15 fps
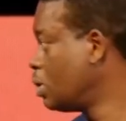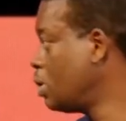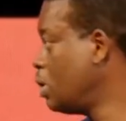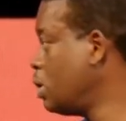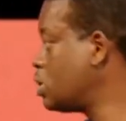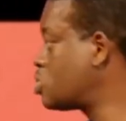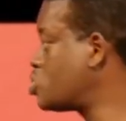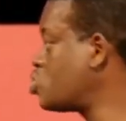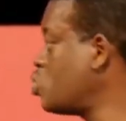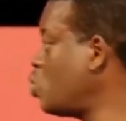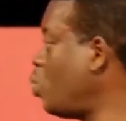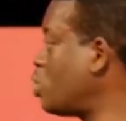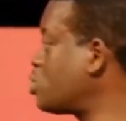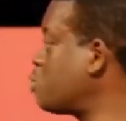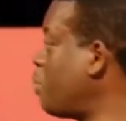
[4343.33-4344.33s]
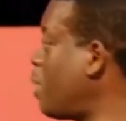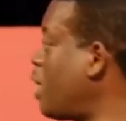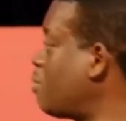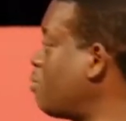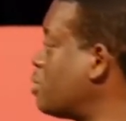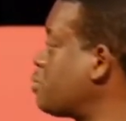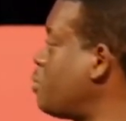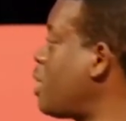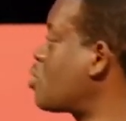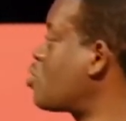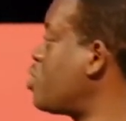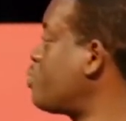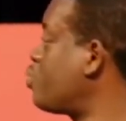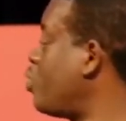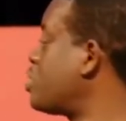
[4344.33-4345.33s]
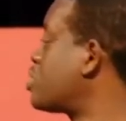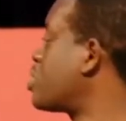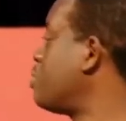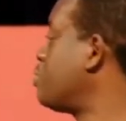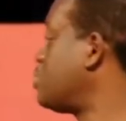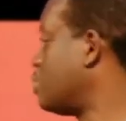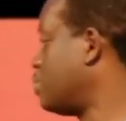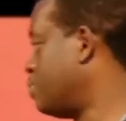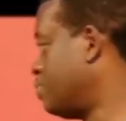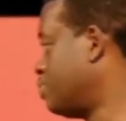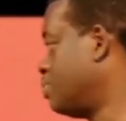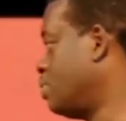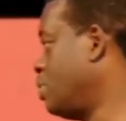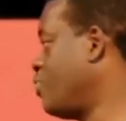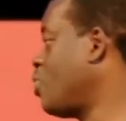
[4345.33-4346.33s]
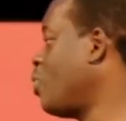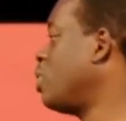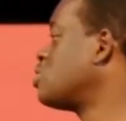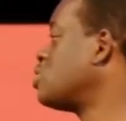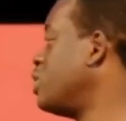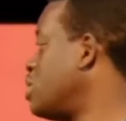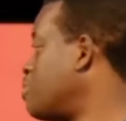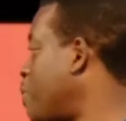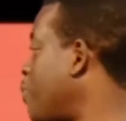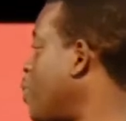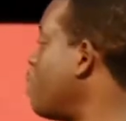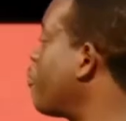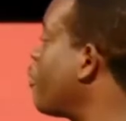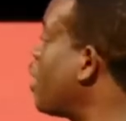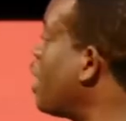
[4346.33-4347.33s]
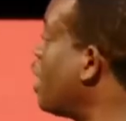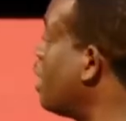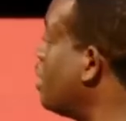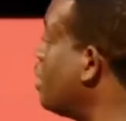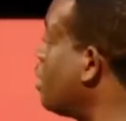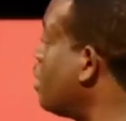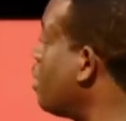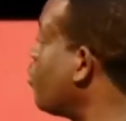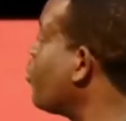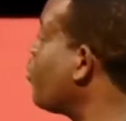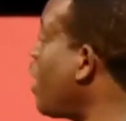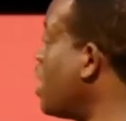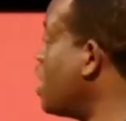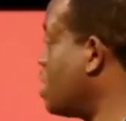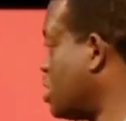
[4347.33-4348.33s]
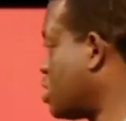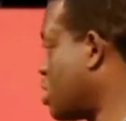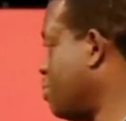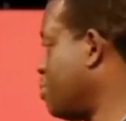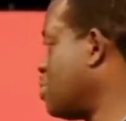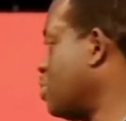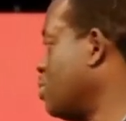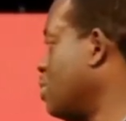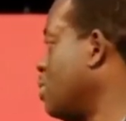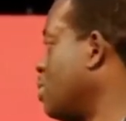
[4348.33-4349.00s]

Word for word: A true watchman must be equipped with scripture. If you want to lead people in prayer, find the scripture.